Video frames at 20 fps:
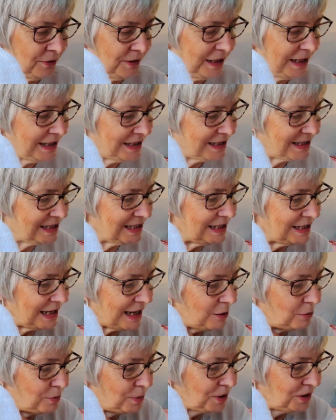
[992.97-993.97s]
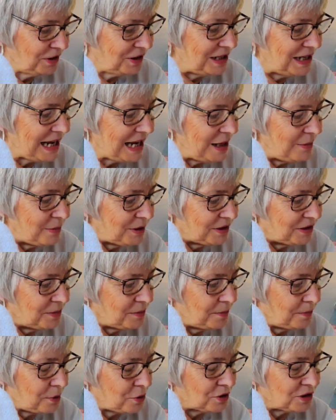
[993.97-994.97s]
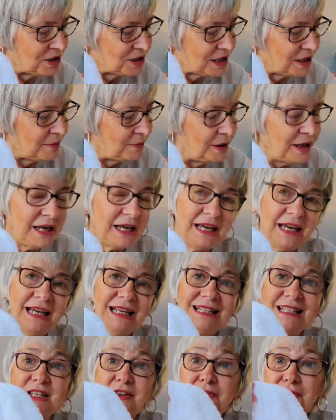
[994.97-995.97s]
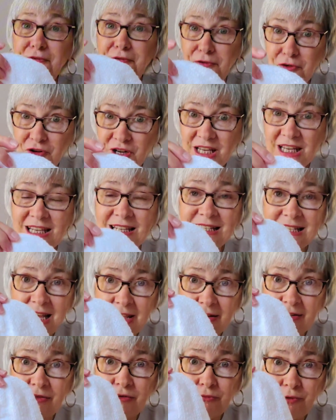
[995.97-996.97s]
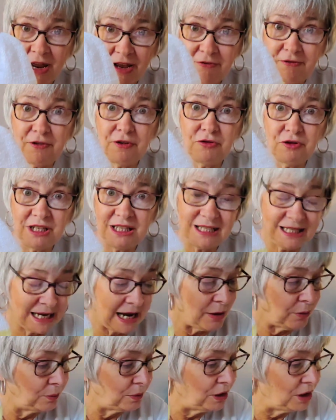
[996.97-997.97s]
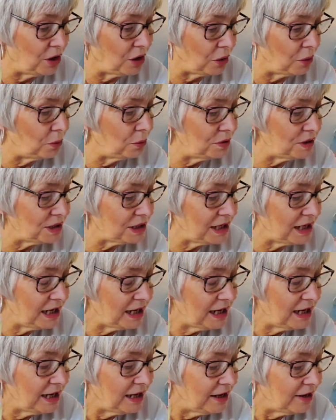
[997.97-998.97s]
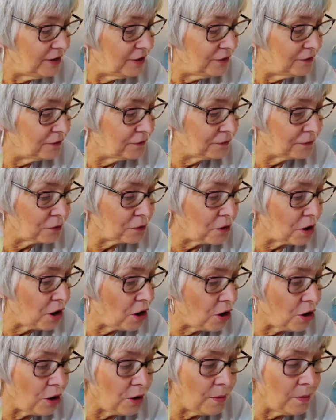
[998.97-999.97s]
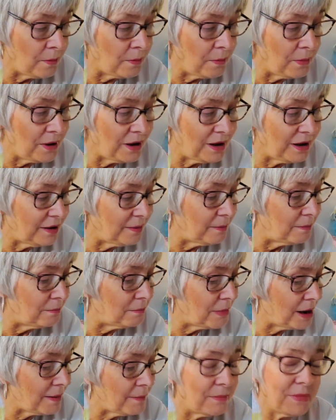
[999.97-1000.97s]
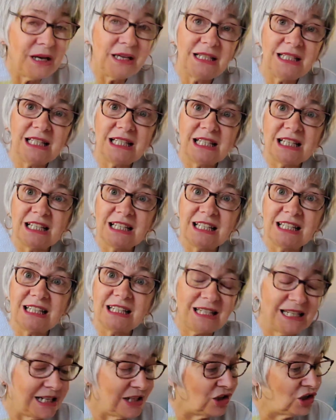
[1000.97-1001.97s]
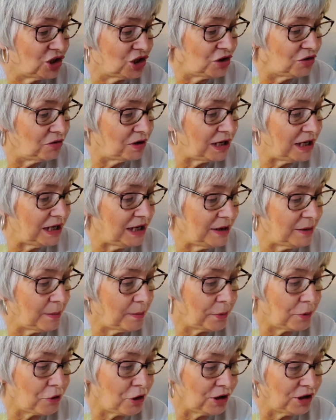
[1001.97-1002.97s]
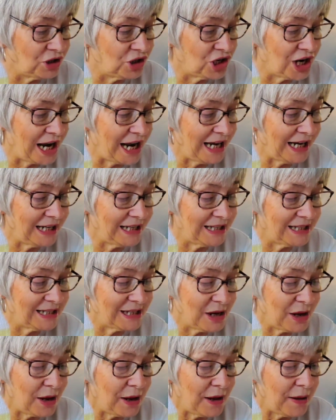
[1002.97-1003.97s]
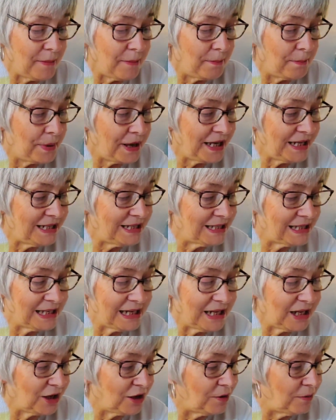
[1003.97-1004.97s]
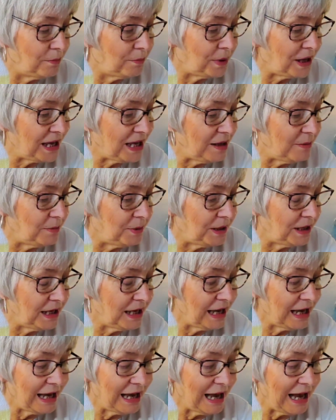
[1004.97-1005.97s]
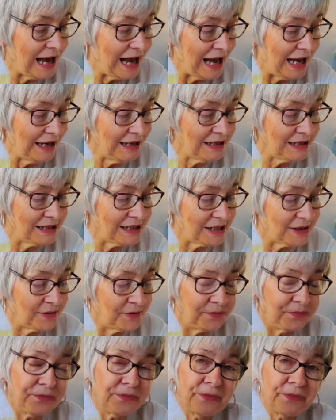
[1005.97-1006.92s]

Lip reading: let's see, I'll put the name at the bottom. It's a free Ravelry download from Mama's Stitchery Projects Basic Baby Hat.